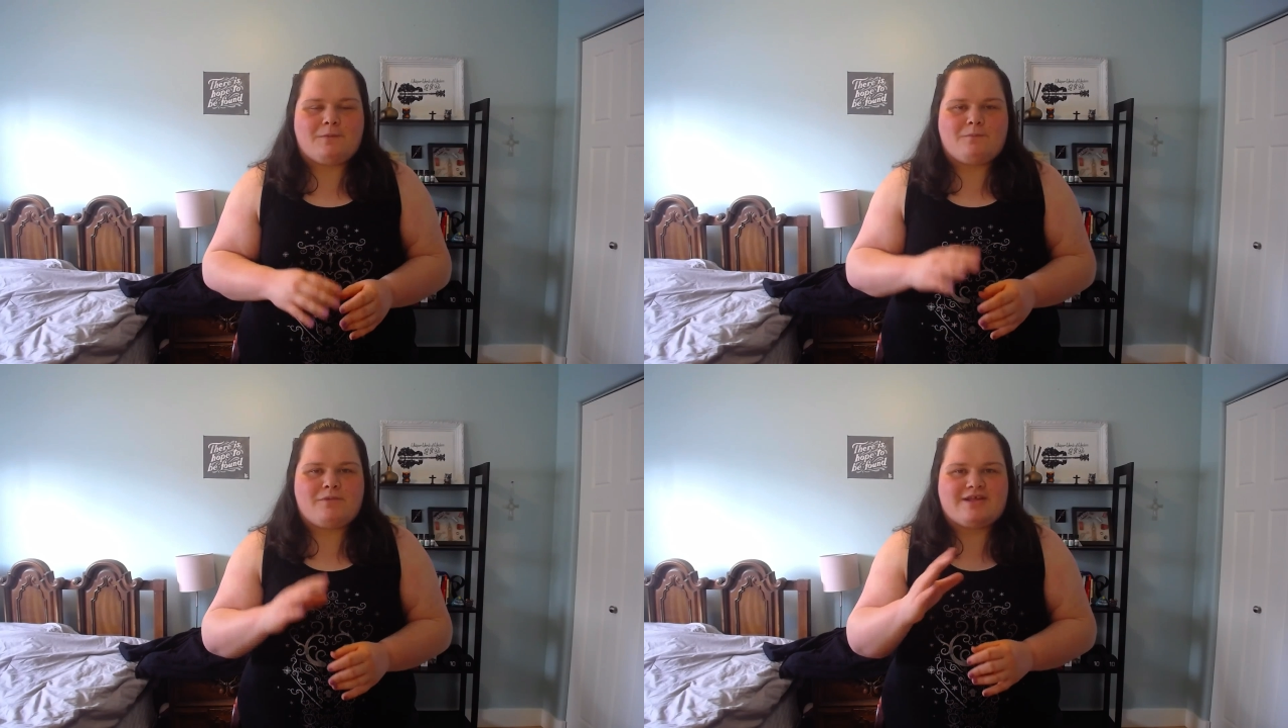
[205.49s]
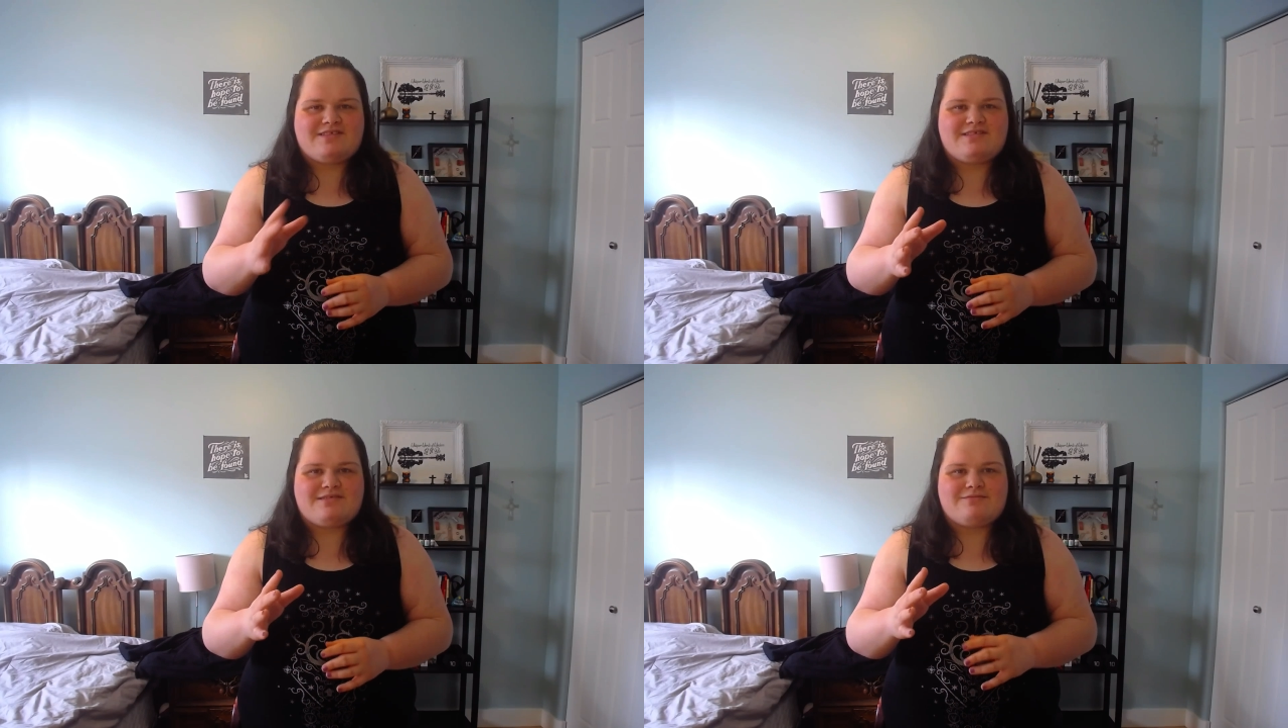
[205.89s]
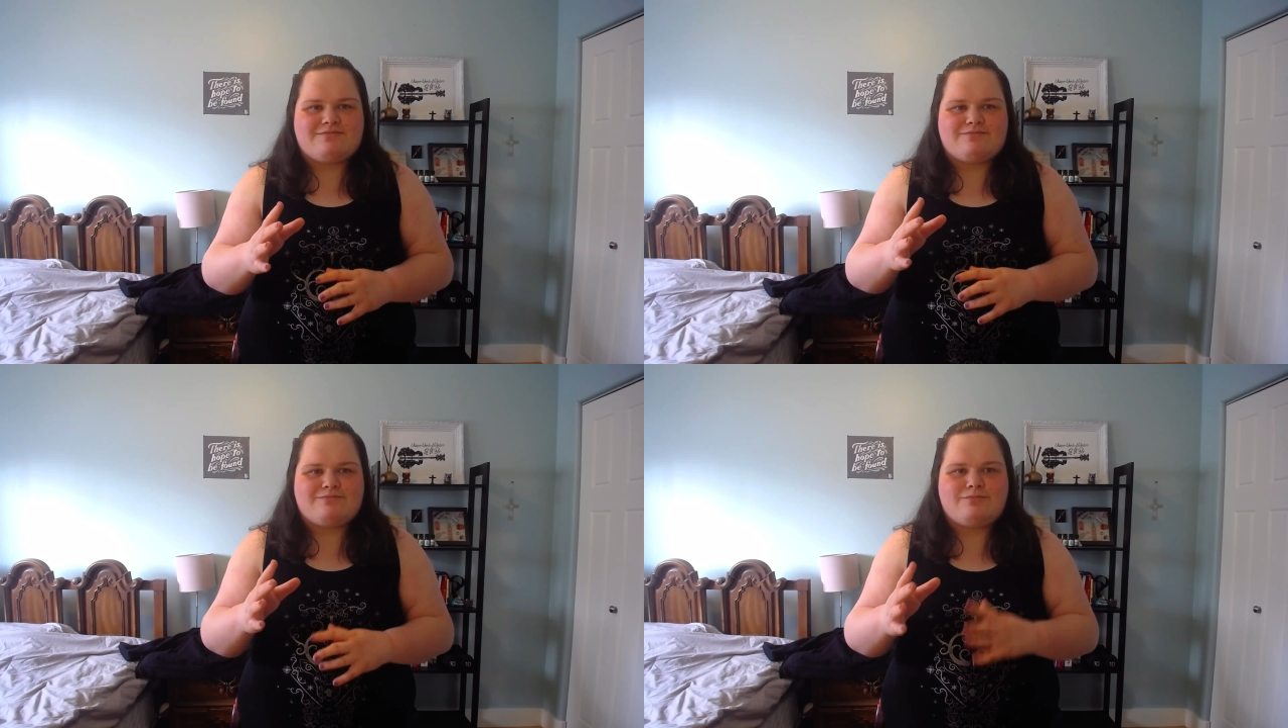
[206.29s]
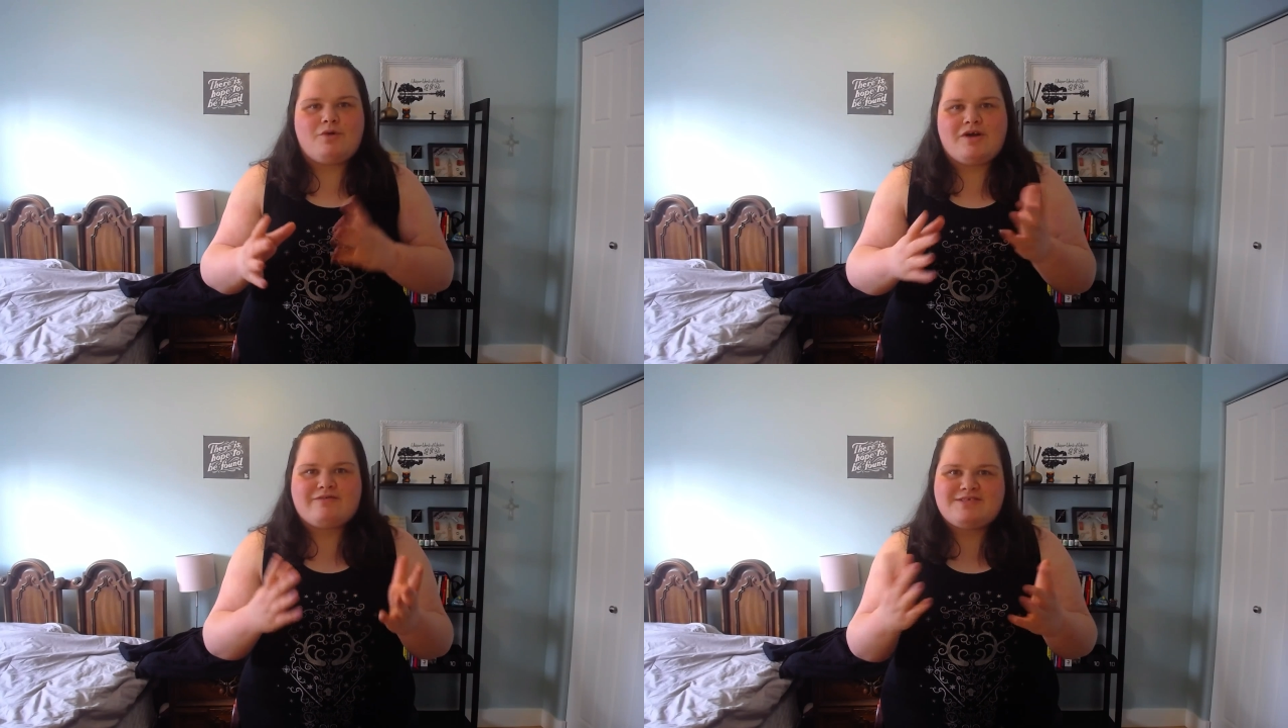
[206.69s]
but
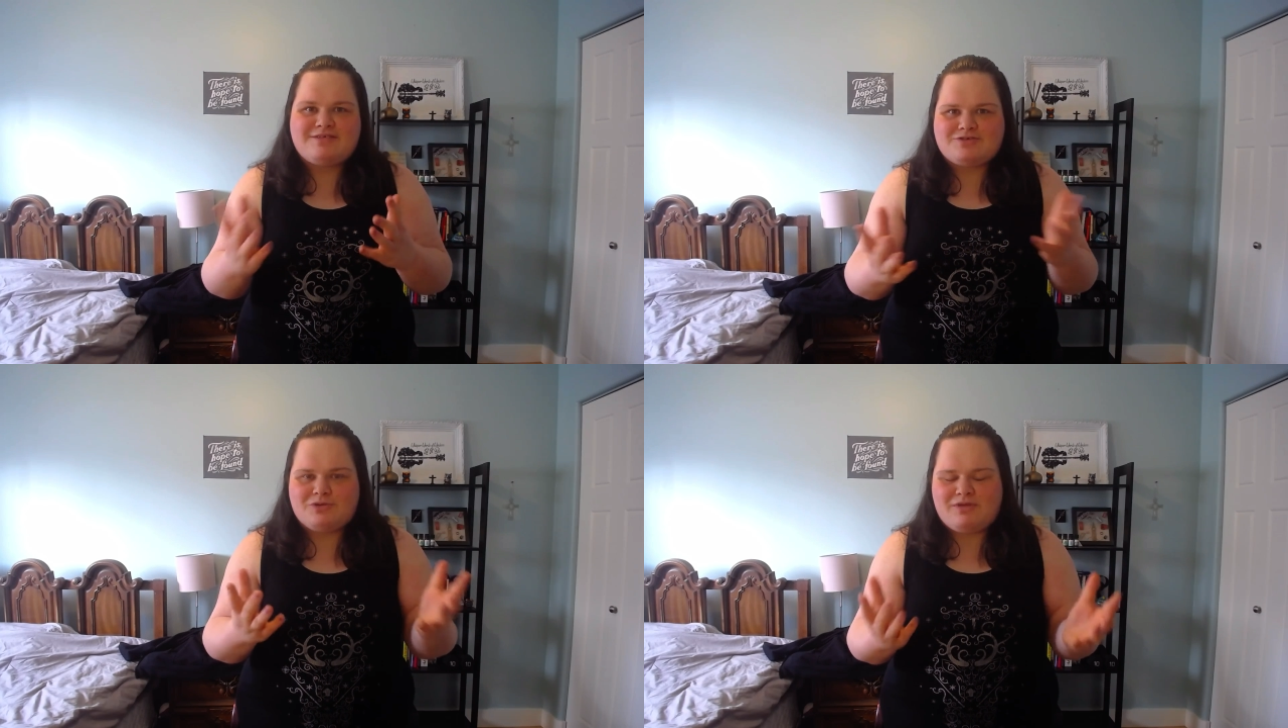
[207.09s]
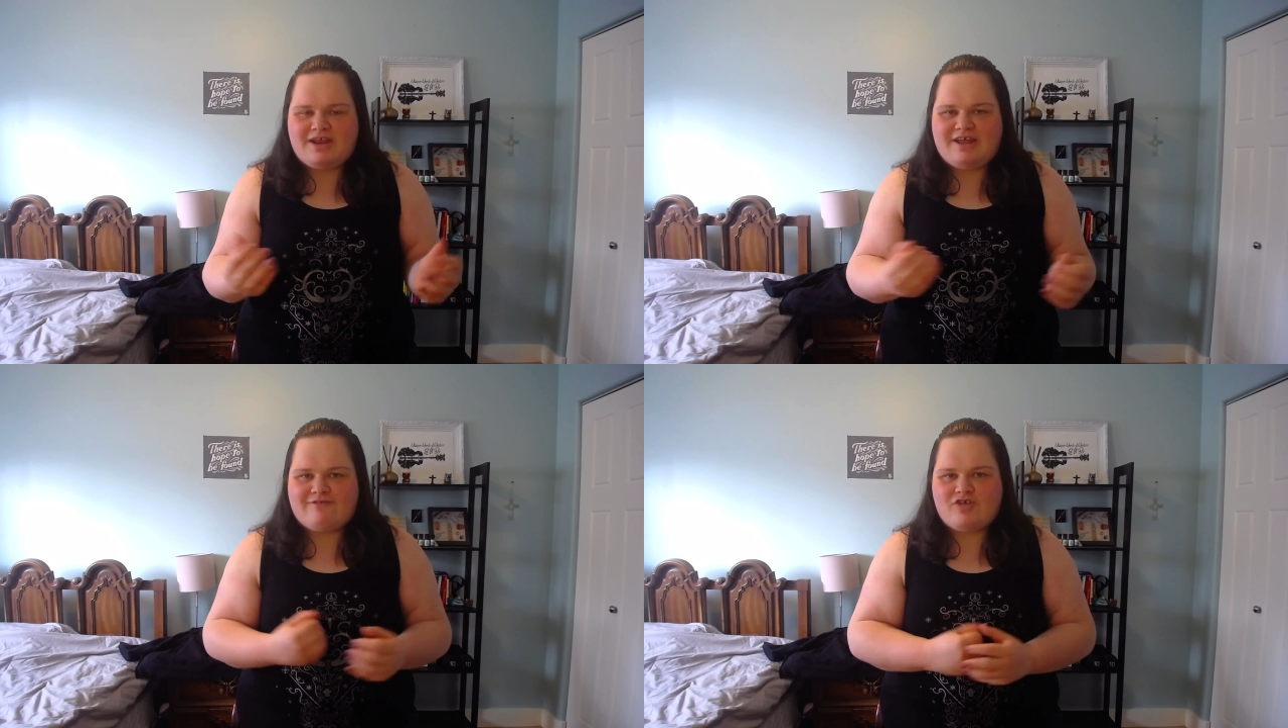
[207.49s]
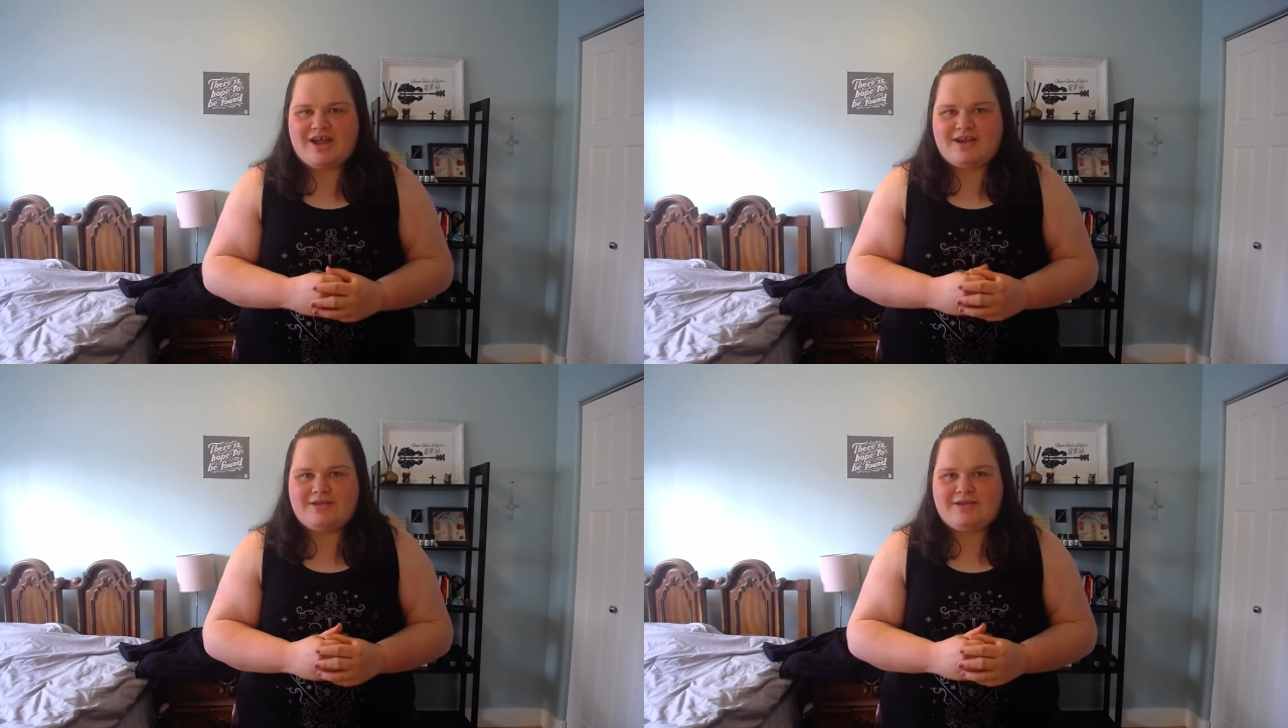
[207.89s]
more of a social media friend.